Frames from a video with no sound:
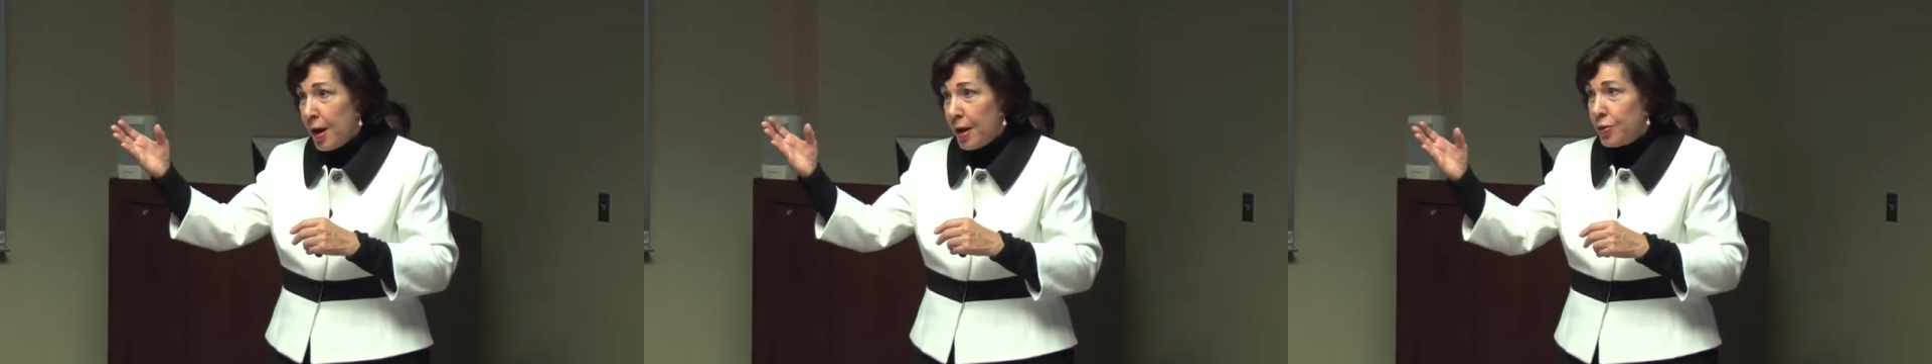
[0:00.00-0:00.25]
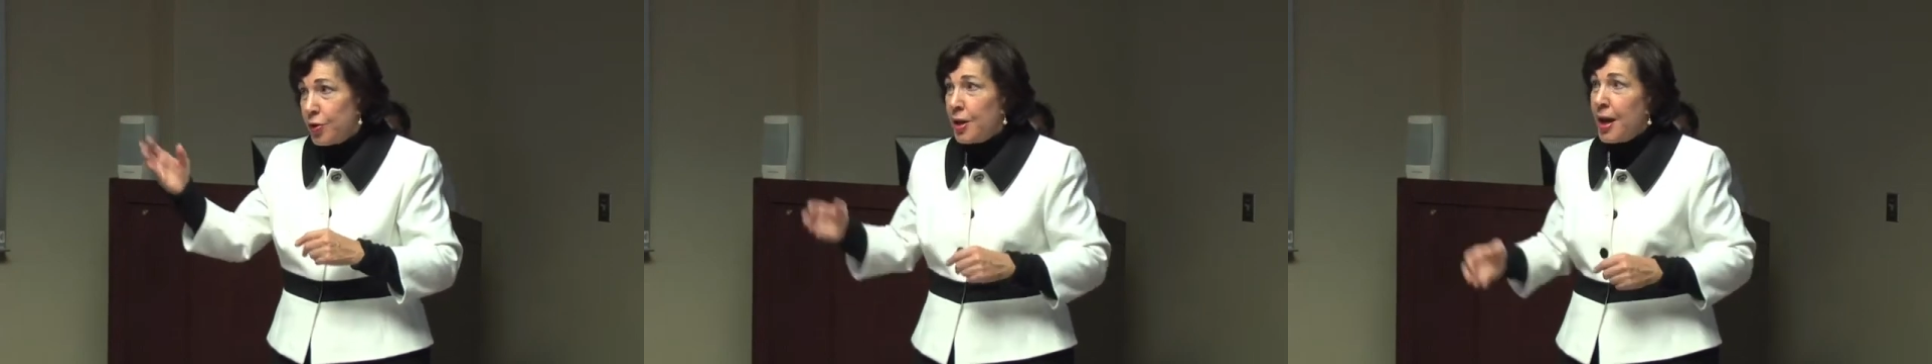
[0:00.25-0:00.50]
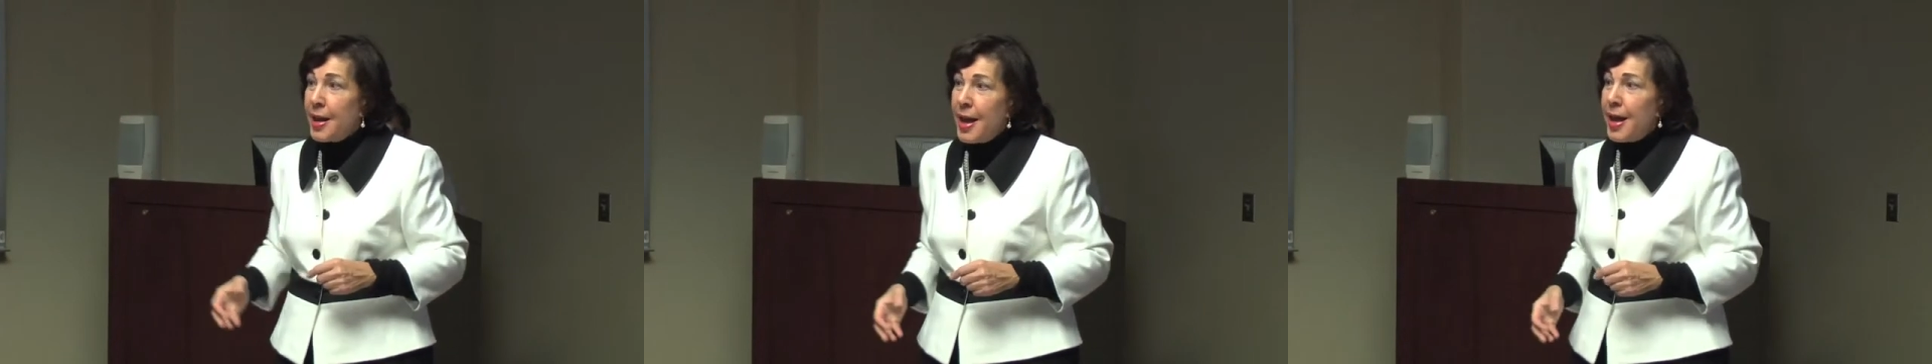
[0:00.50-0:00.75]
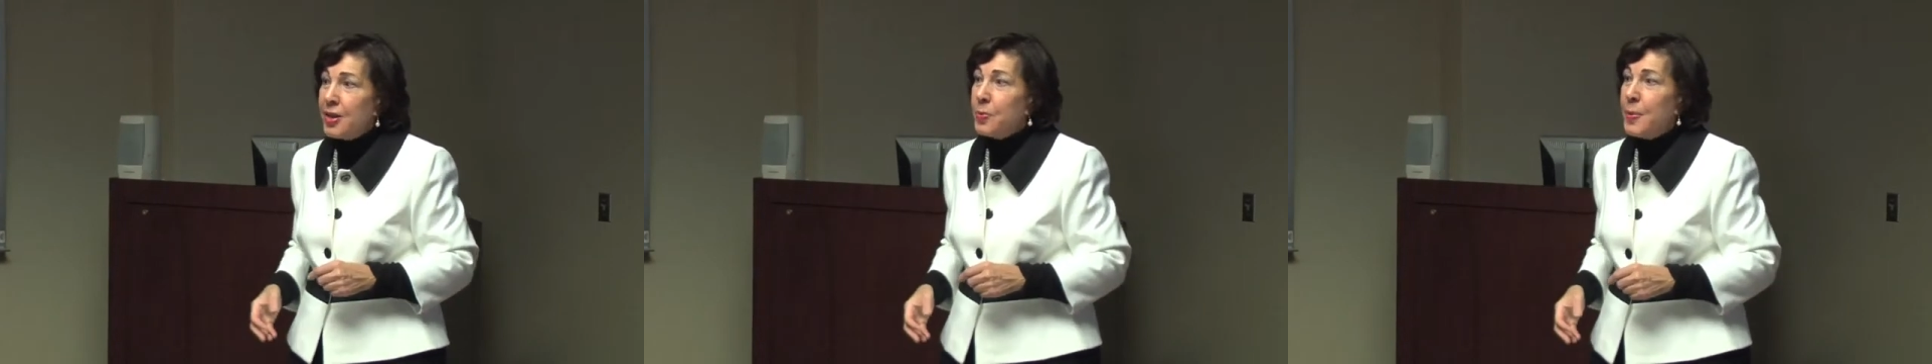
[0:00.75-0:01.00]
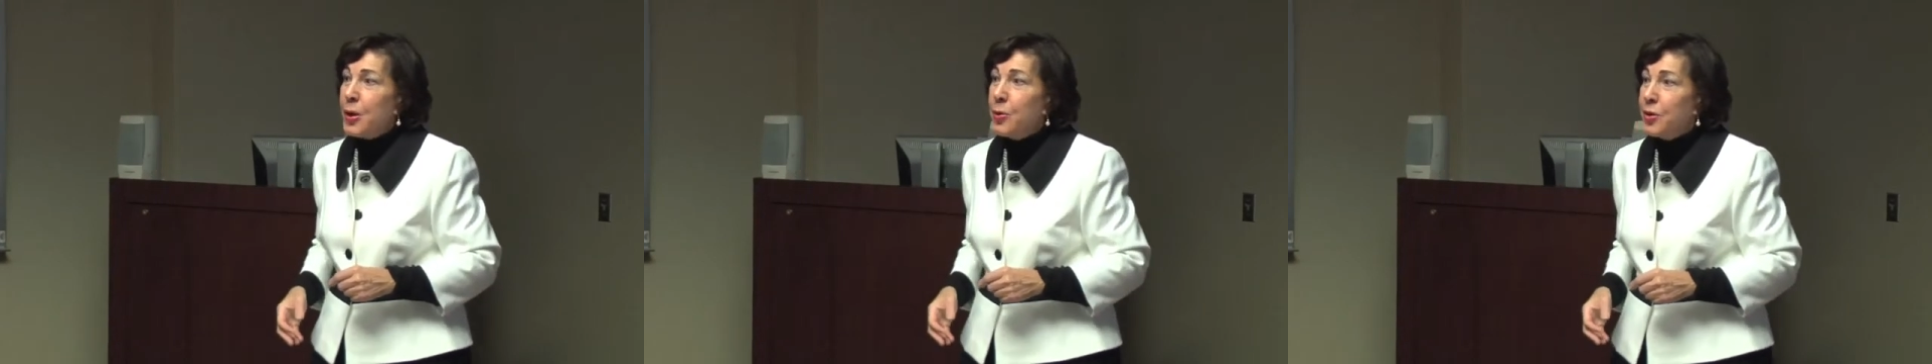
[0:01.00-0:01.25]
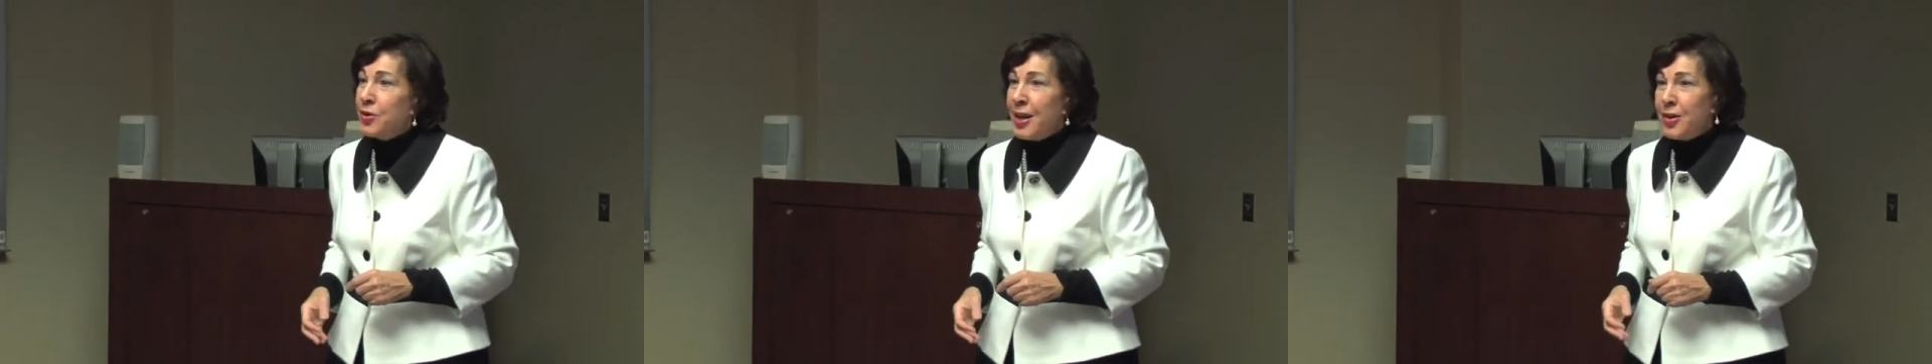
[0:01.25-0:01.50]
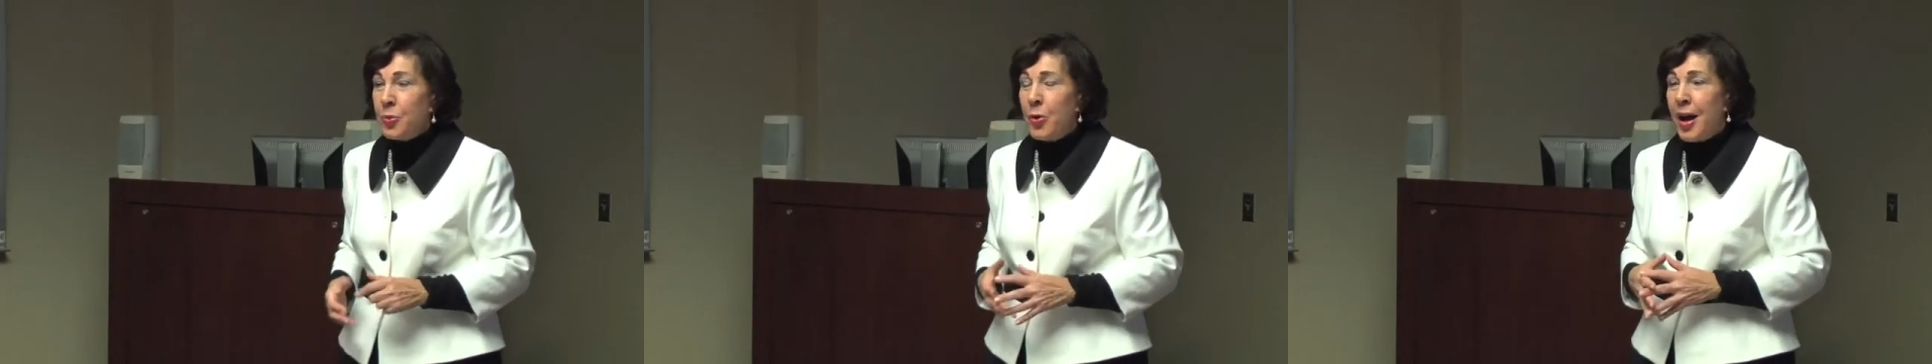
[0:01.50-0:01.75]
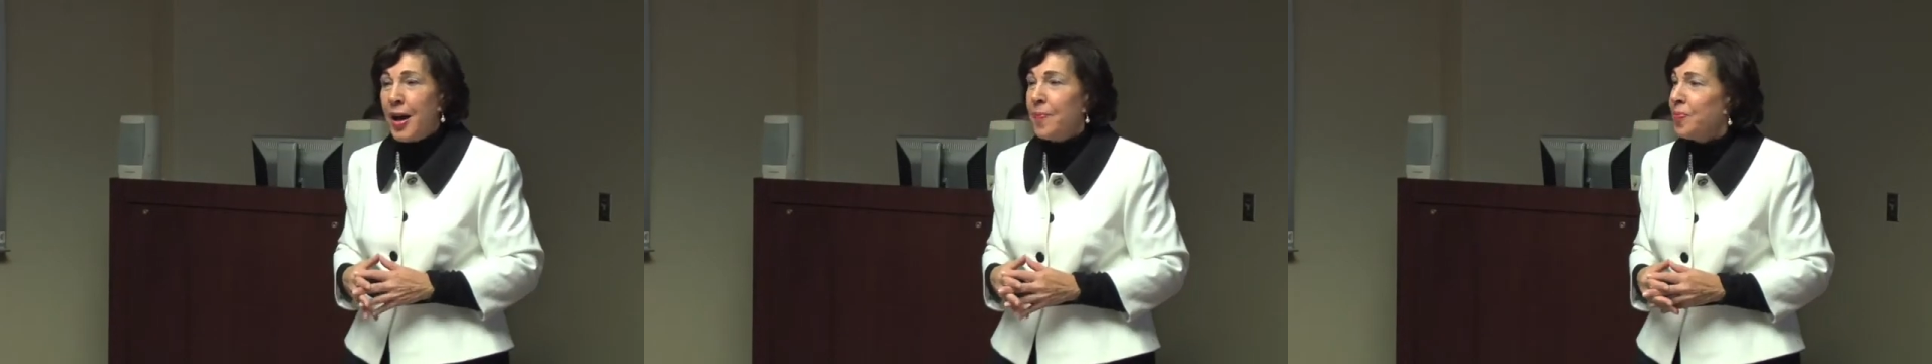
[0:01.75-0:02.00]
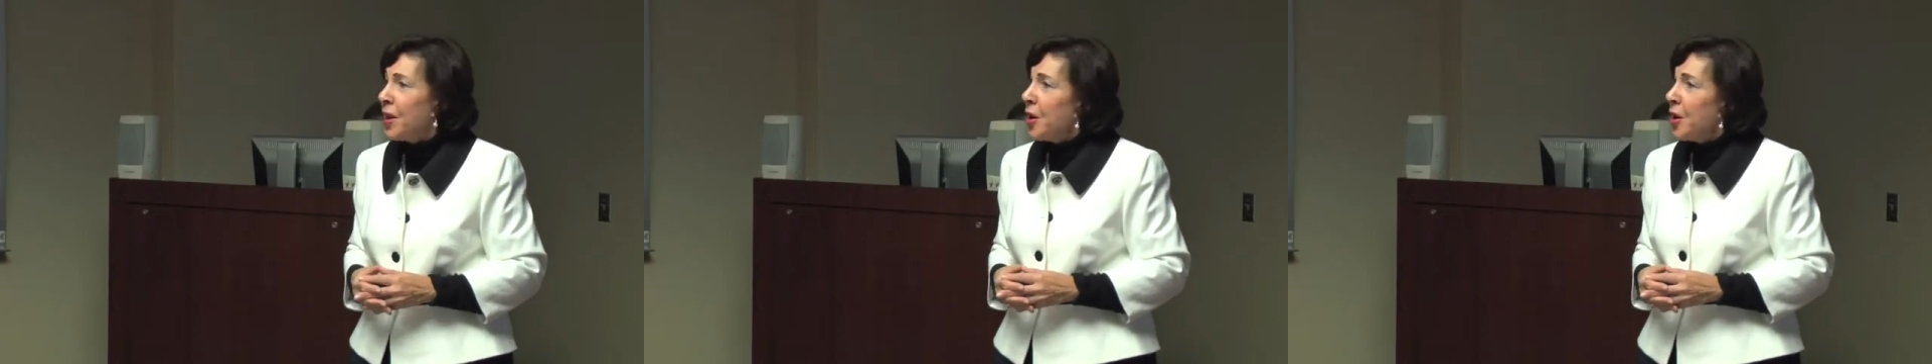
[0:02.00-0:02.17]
on GIS, because guess what?